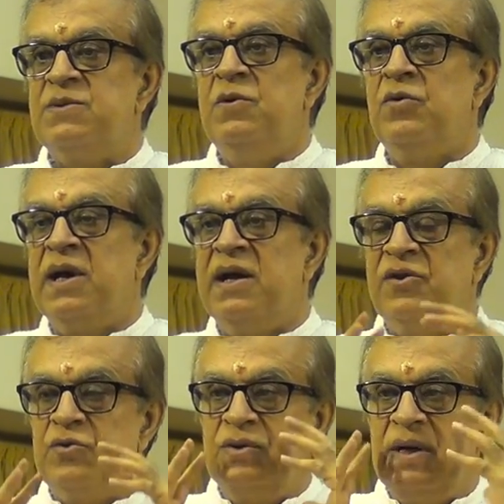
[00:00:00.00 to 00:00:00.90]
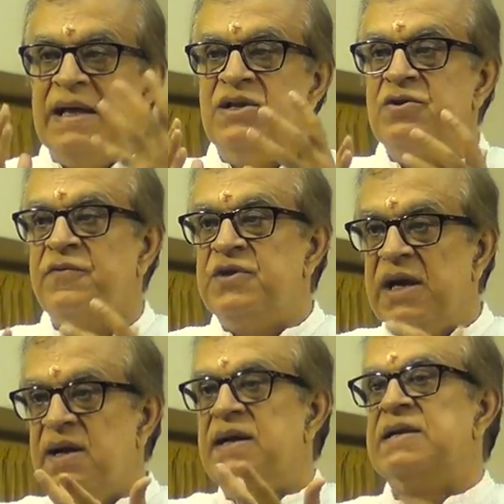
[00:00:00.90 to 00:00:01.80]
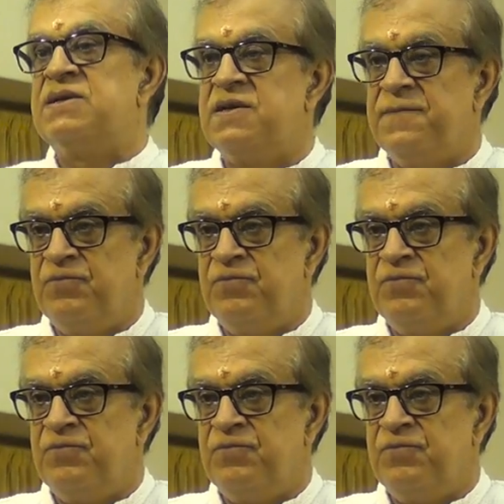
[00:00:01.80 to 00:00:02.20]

we look at it through the lens of sacredness.